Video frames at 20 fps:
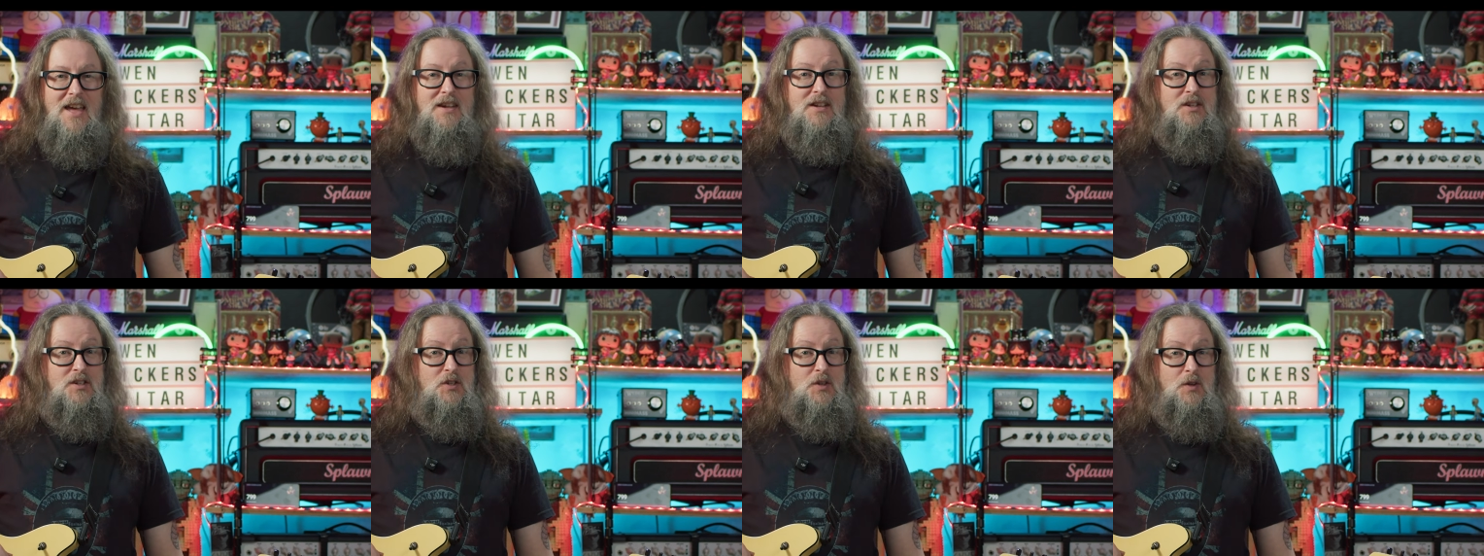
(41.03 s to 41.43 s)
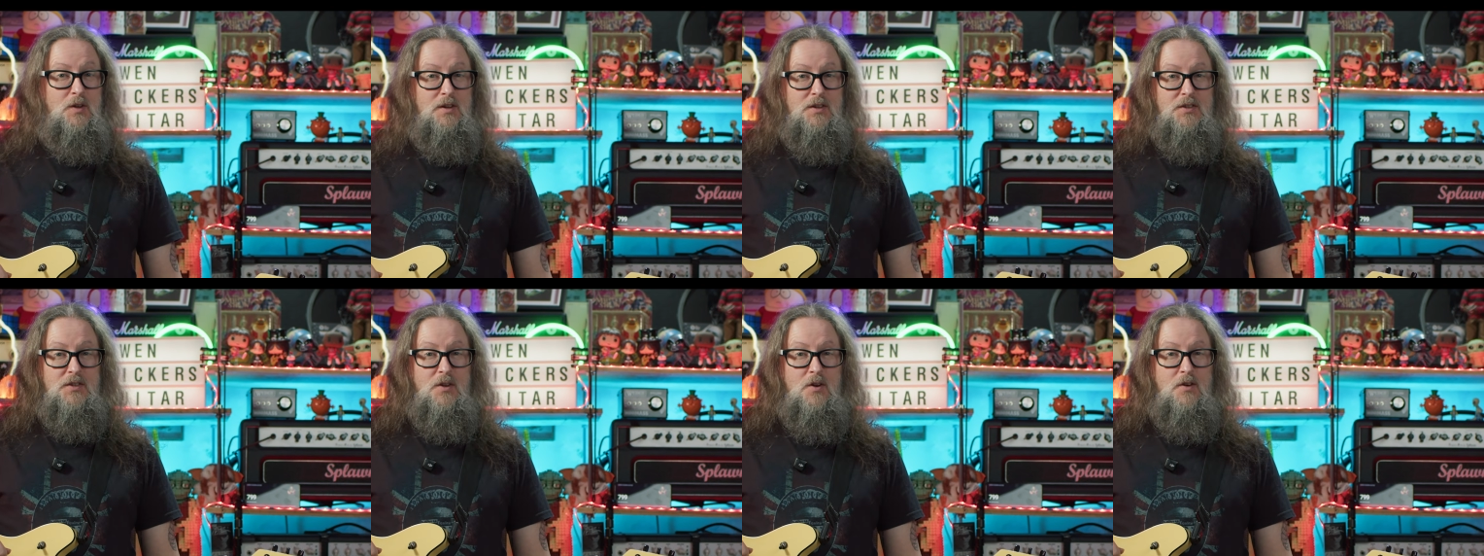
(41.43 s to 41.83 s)
to turn
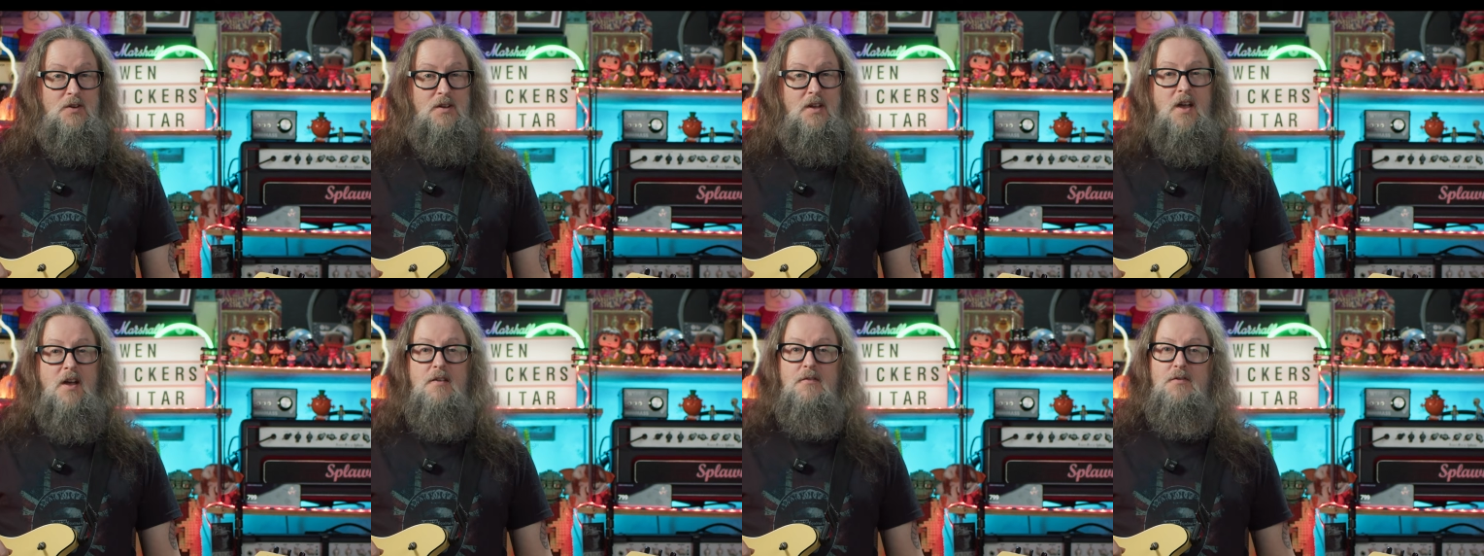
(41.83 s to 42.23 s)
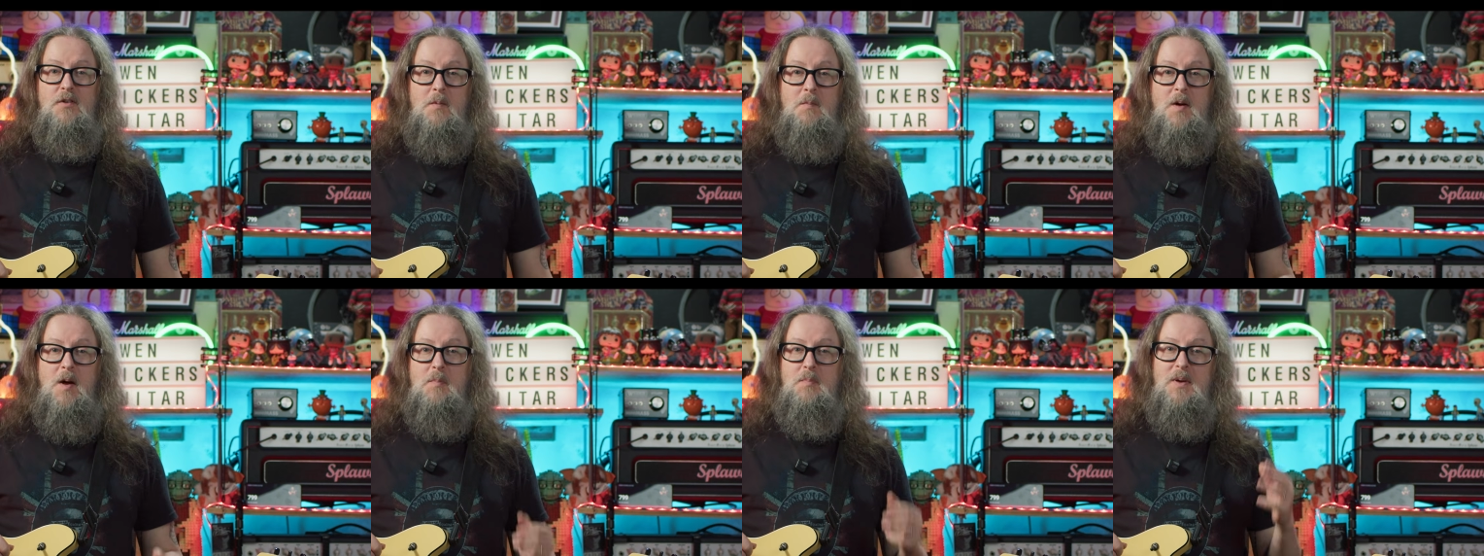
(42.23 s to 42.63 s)
a song
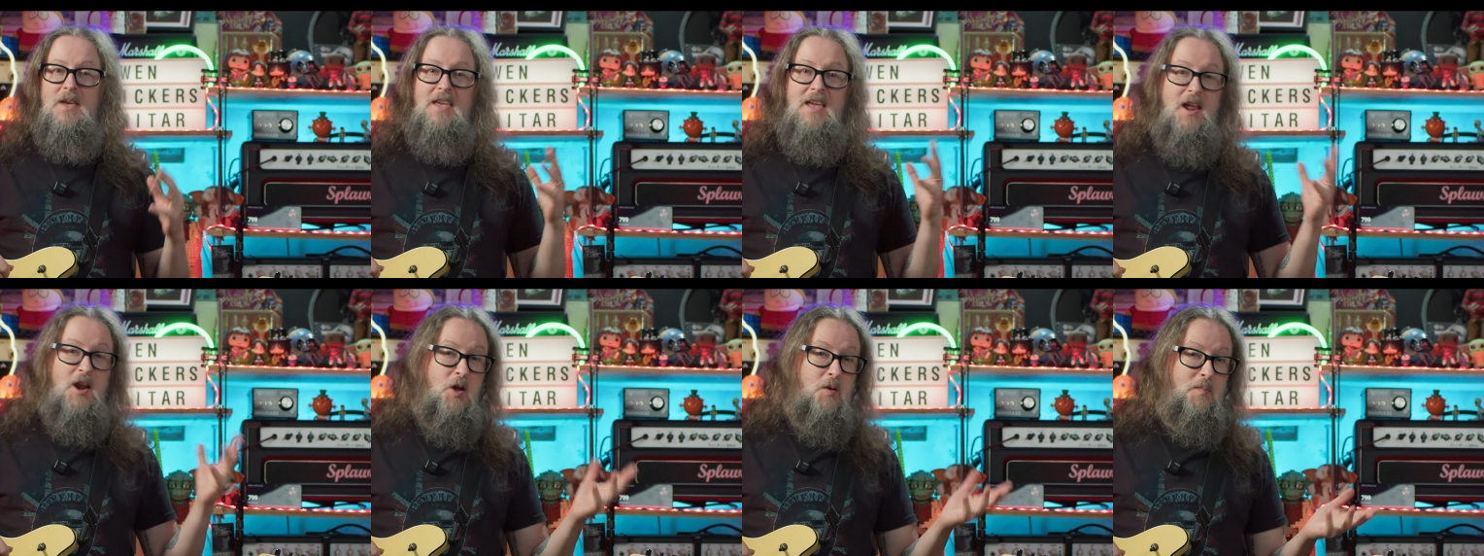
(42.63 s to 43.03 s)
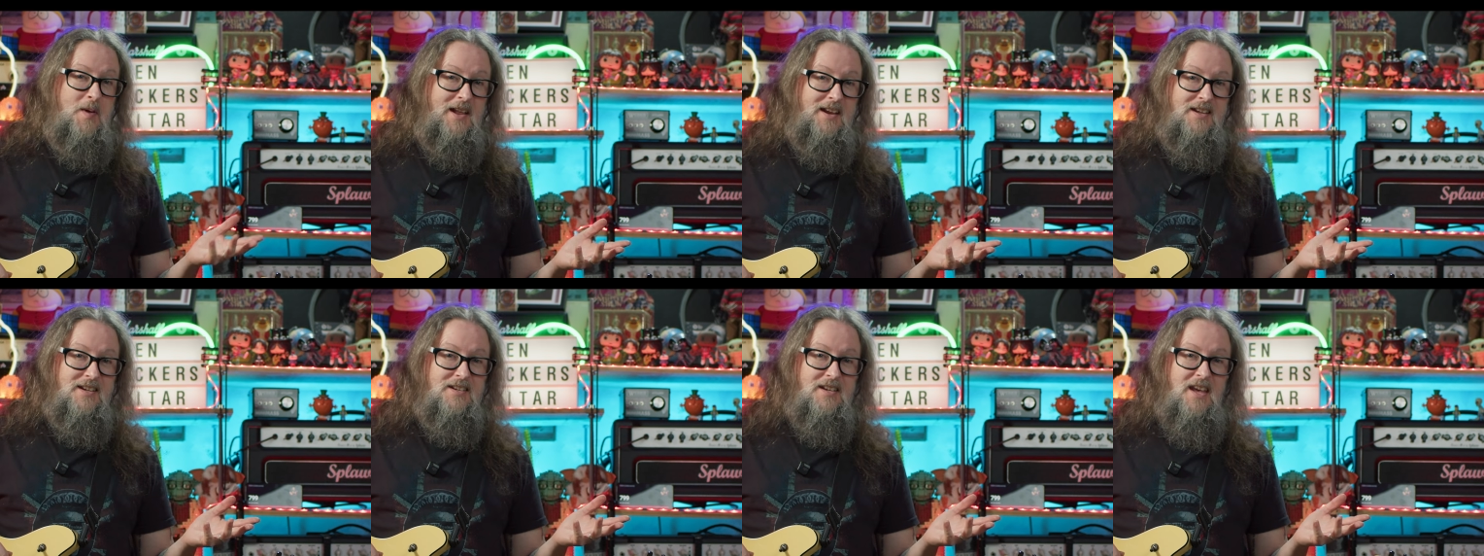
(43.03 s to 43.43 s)
from a piano
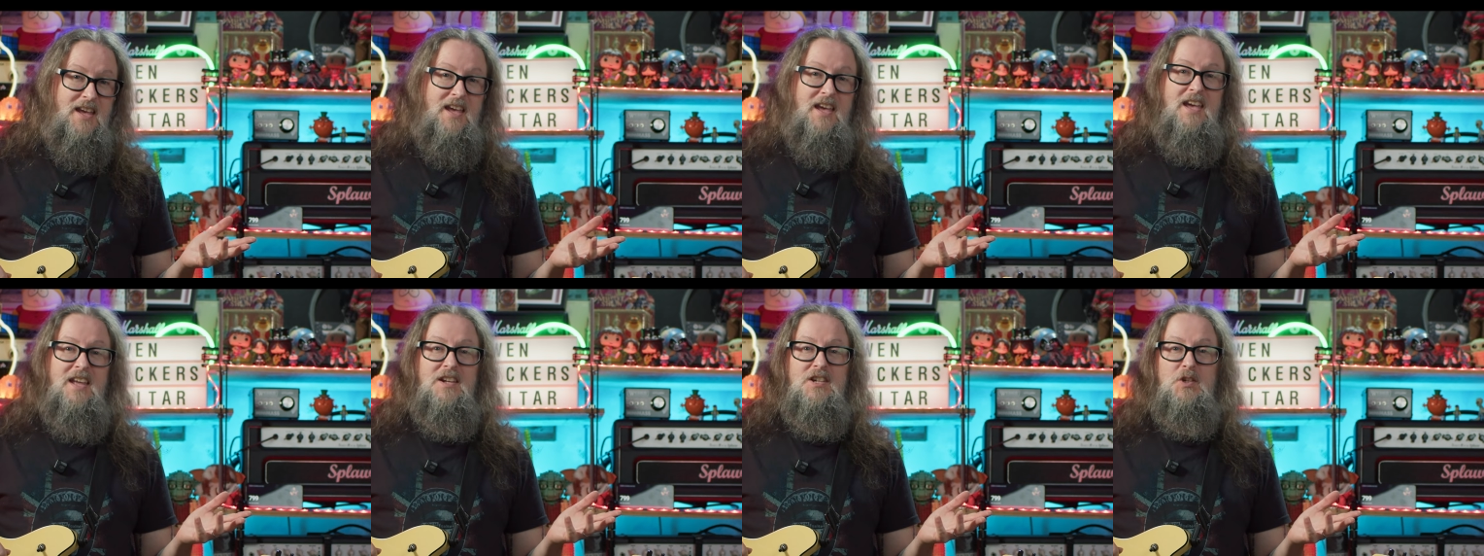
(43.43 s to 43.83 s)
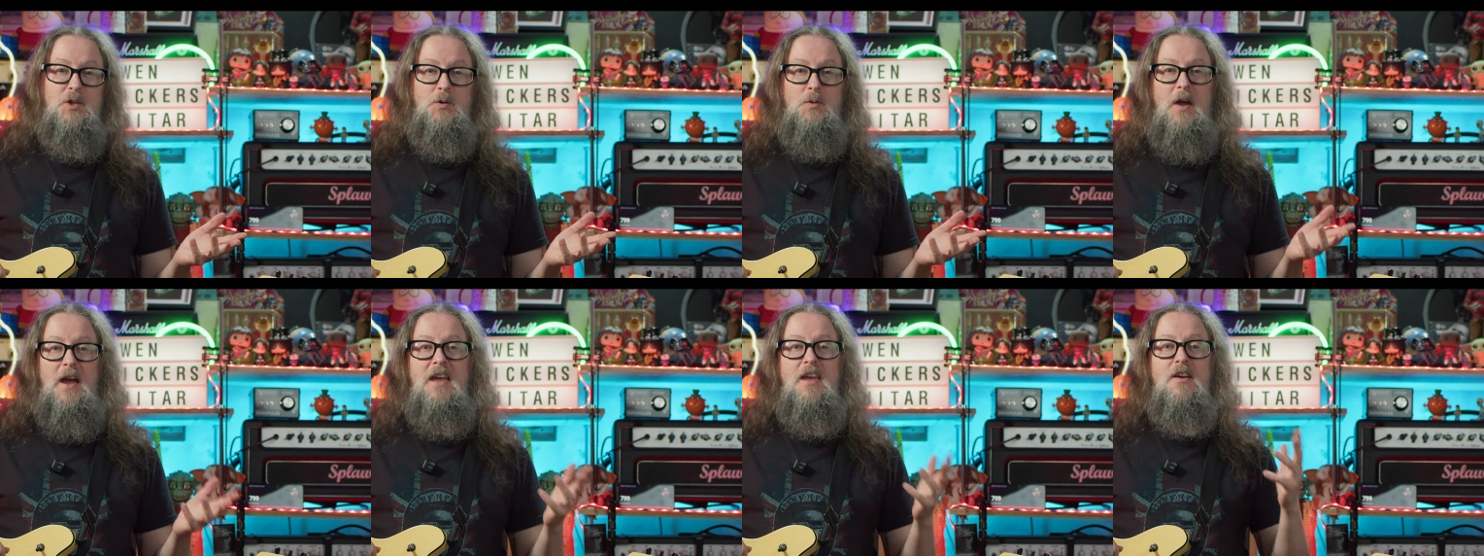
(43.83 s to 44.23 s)
ballad
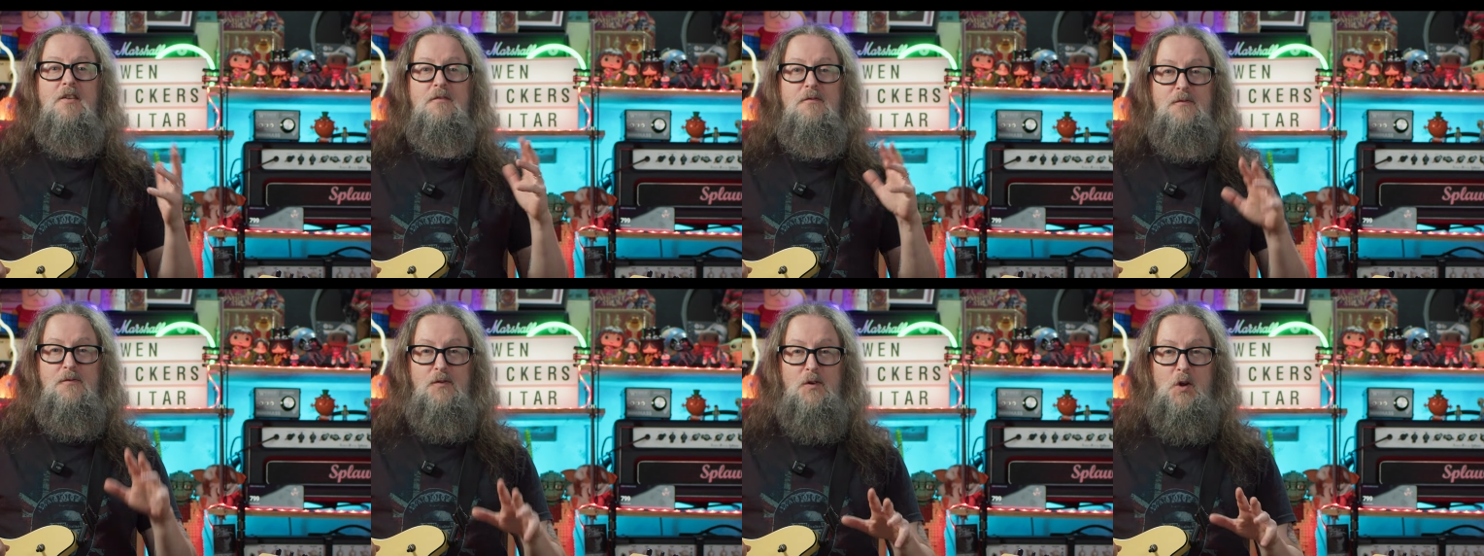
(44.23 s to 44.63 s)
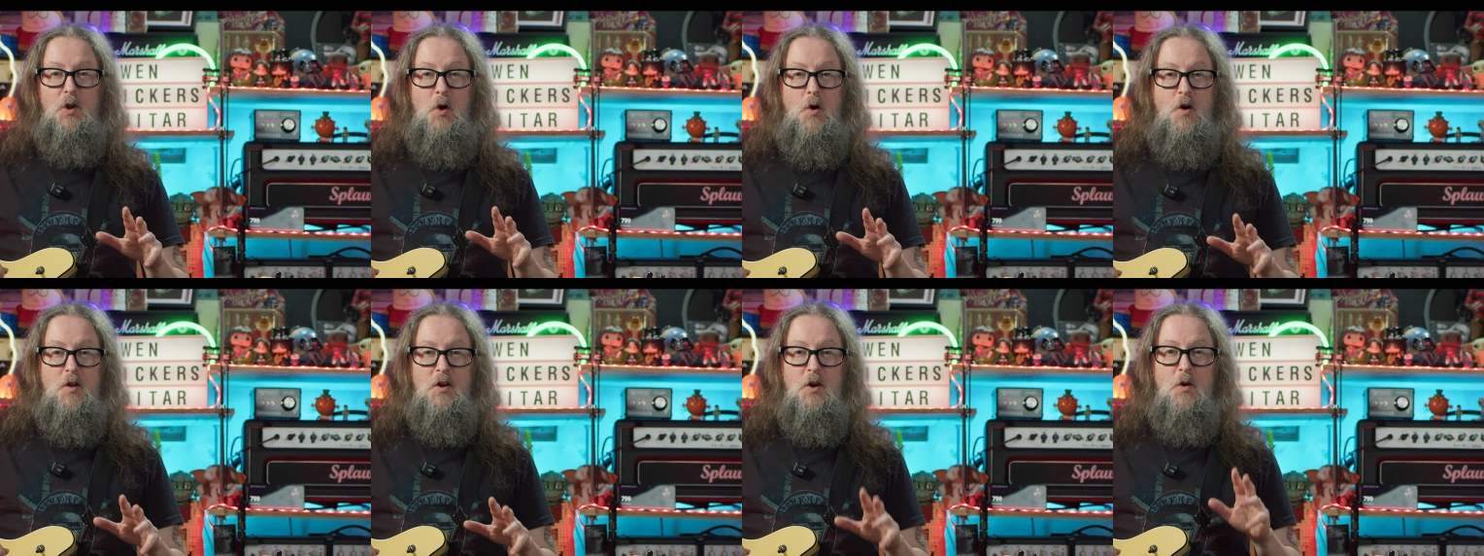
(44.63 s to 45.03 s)
into a
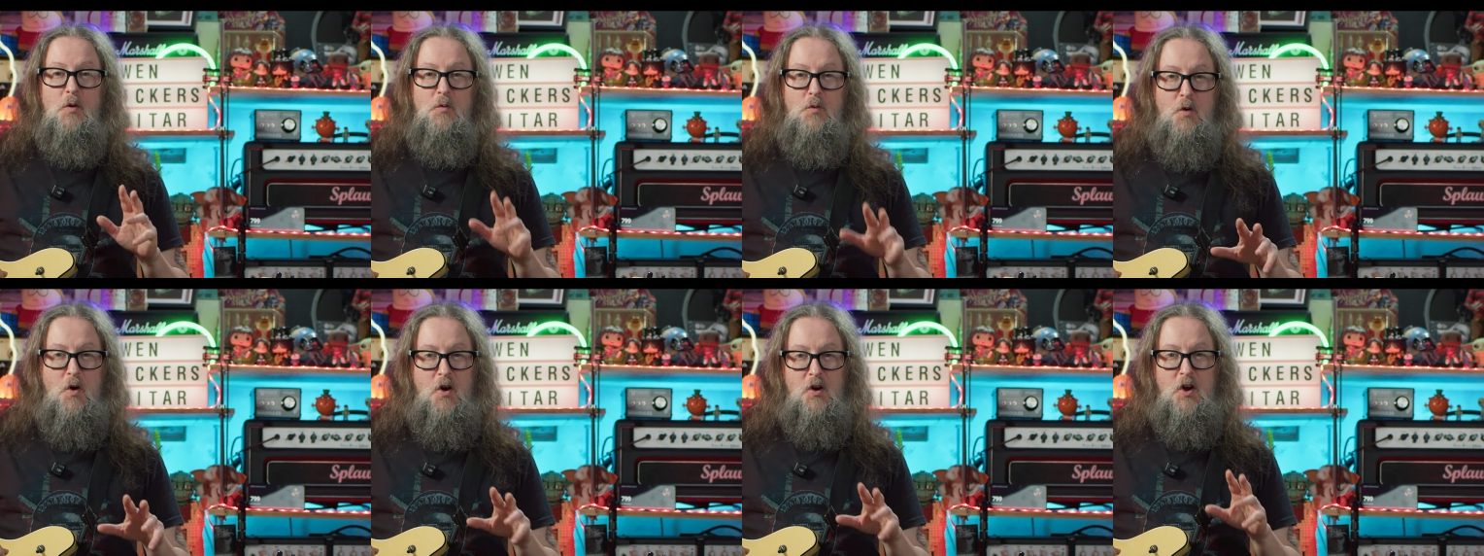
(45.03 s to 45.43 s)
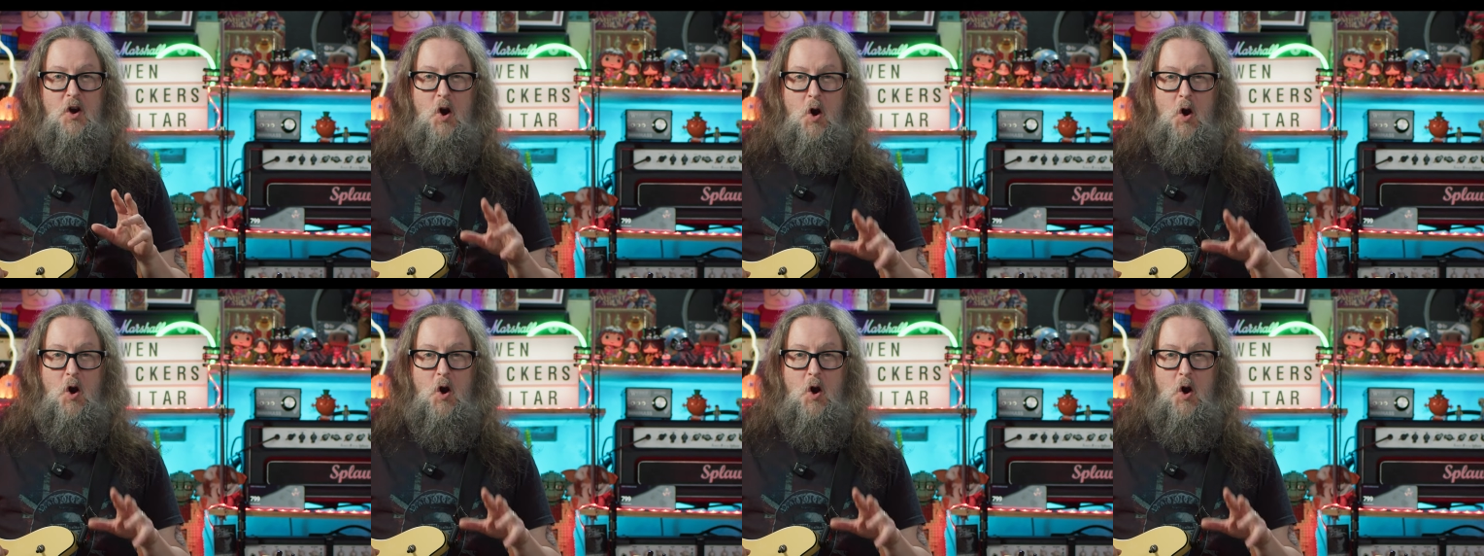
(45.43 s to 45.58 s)
full-on rock